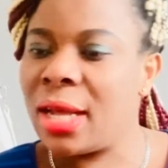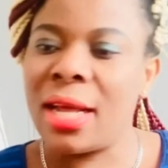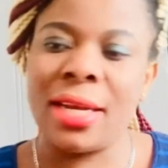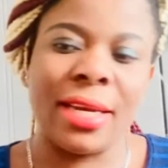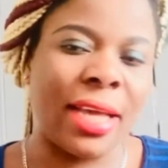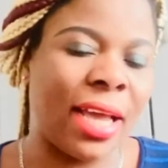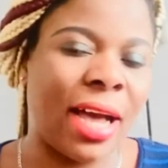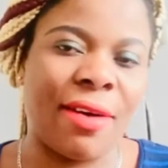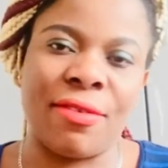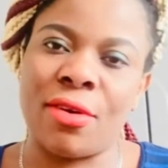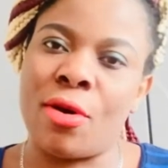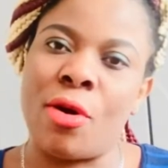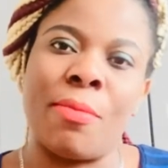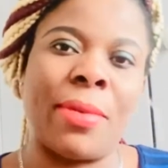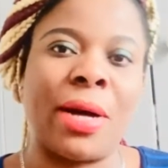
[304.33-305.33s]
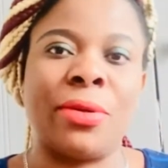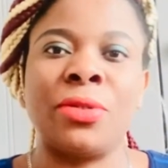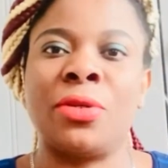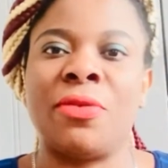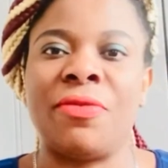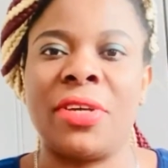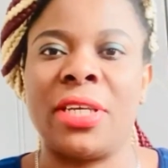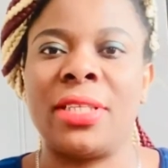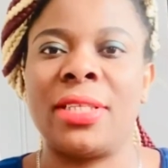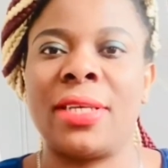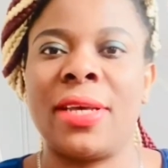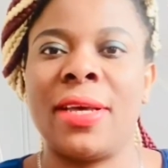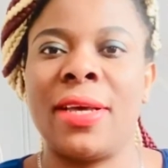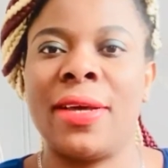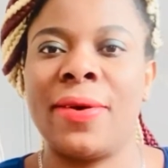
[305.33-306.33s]
they have come out of it.
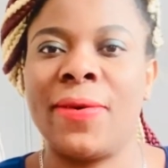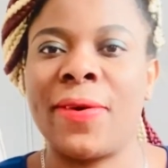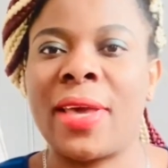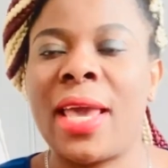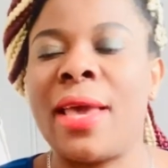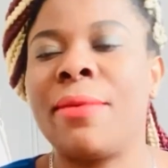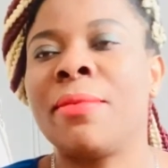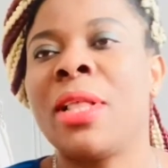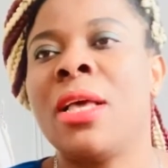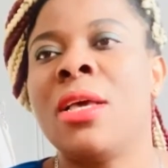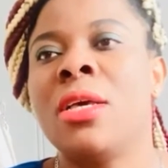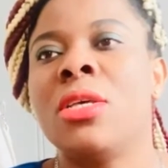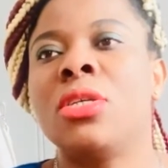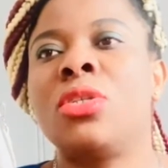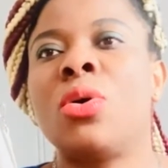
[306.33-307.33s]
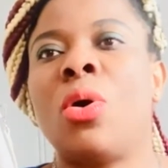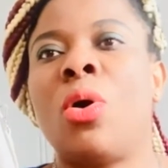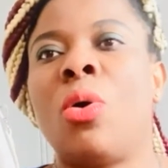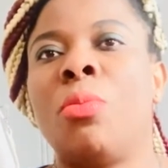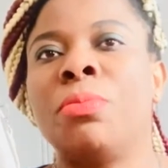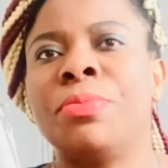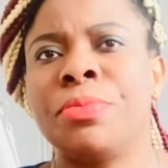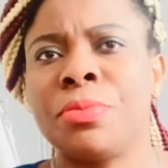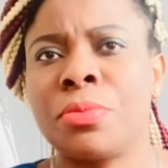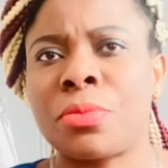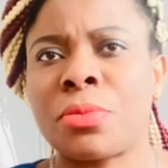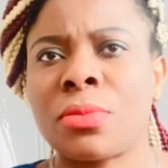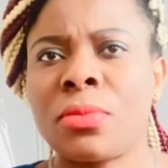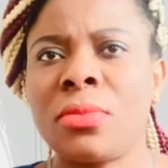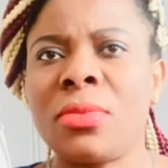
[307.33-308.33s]
Okay, so
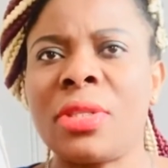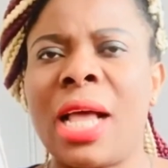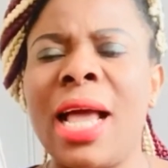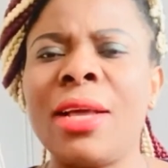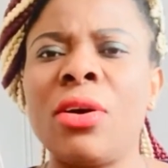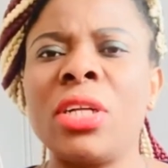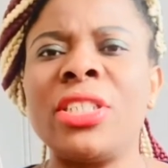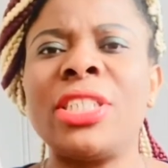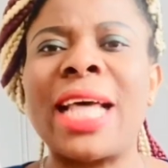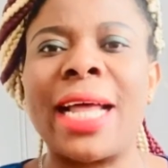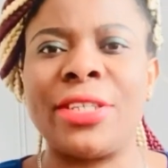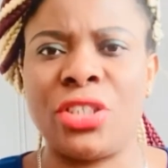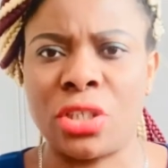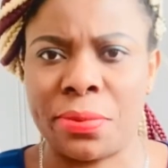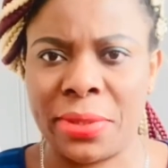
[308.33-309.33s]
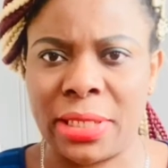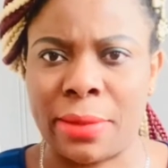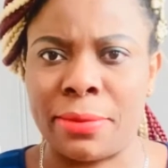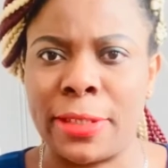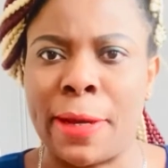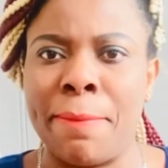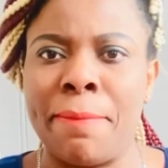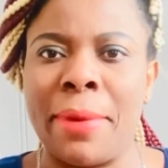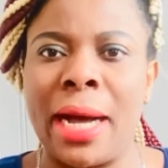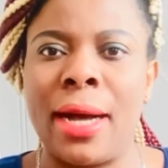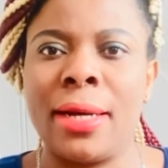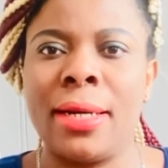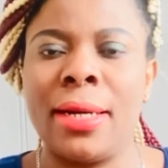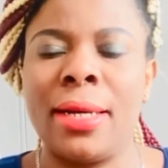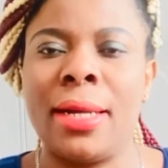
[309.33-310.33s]
I got that job September,
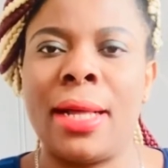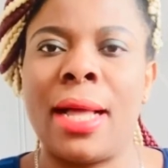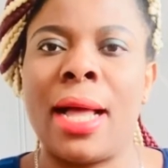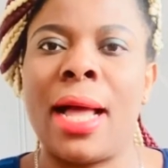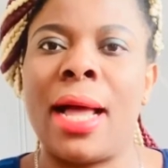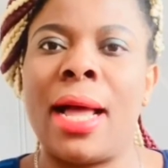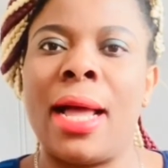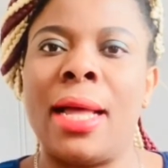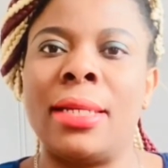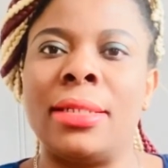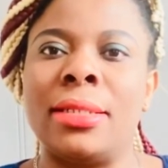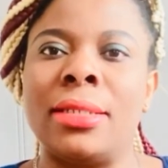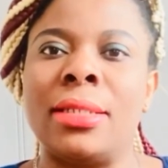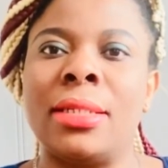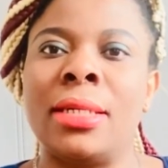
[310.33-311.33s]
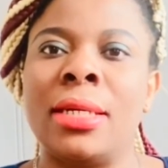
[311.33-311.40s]
and